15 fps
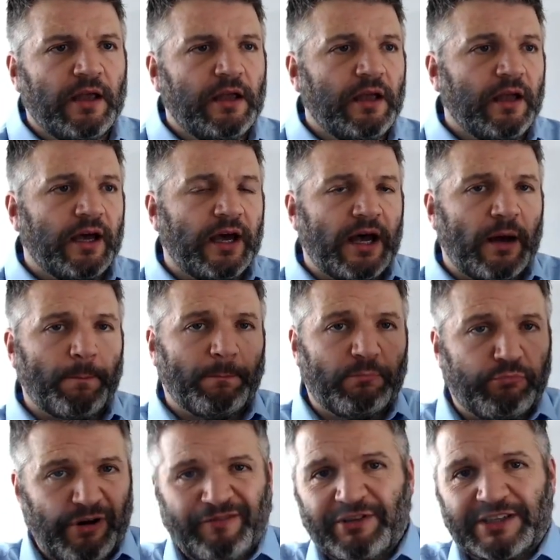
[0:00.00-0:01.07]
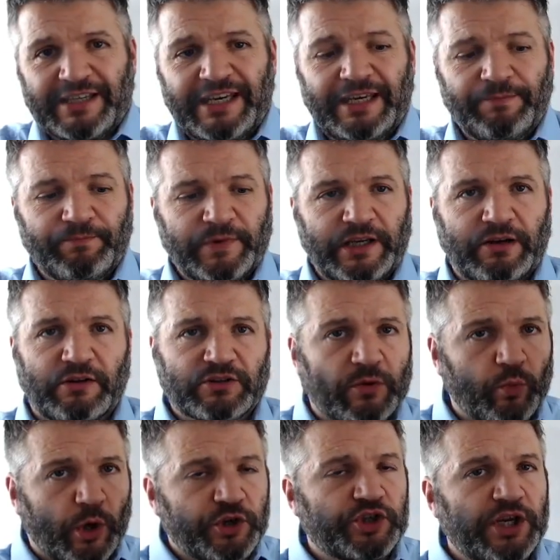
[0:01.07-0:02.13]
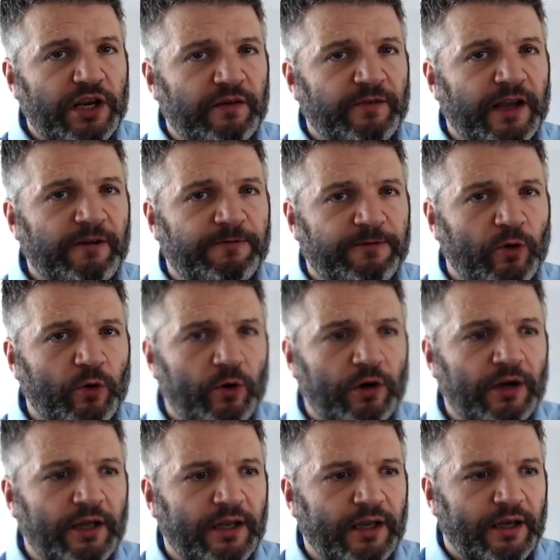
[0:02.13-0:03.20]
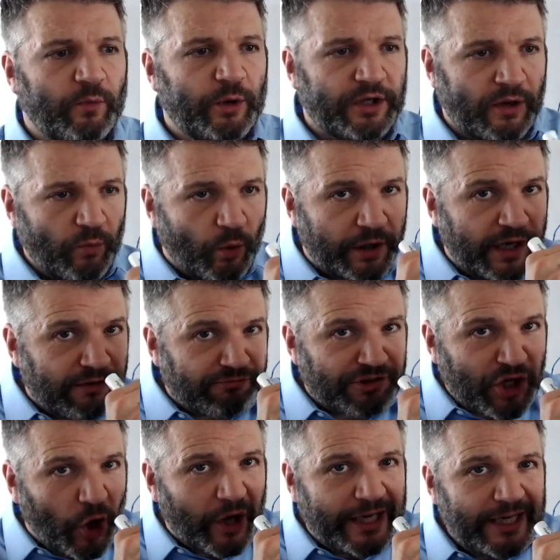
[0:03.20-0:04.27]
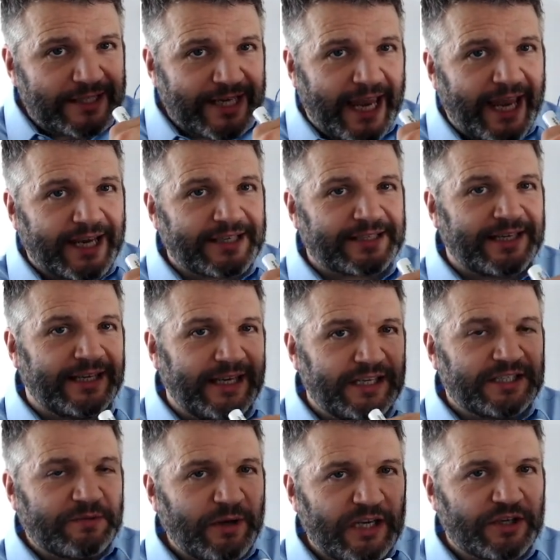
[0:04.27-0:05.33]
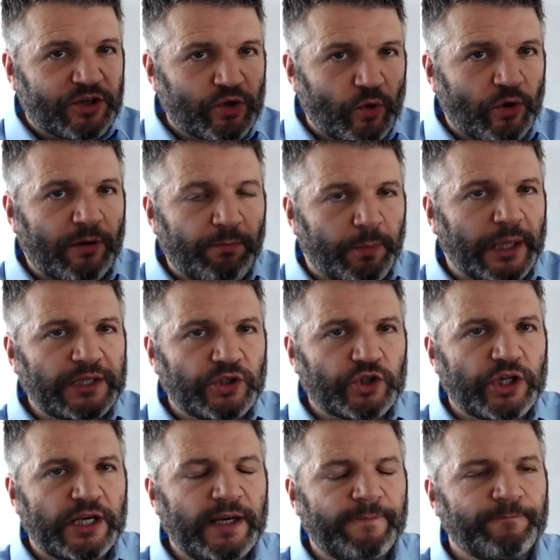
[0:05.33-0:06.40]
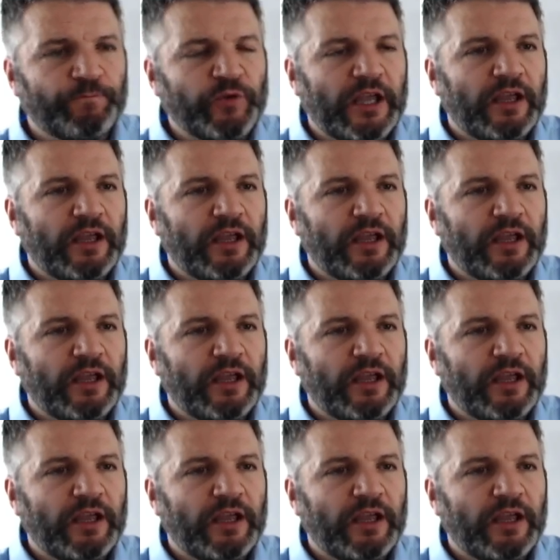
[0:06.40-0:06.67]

Brevity. It's on one sheet of A4. We don't want it tiny text. It needs to be short and punchy.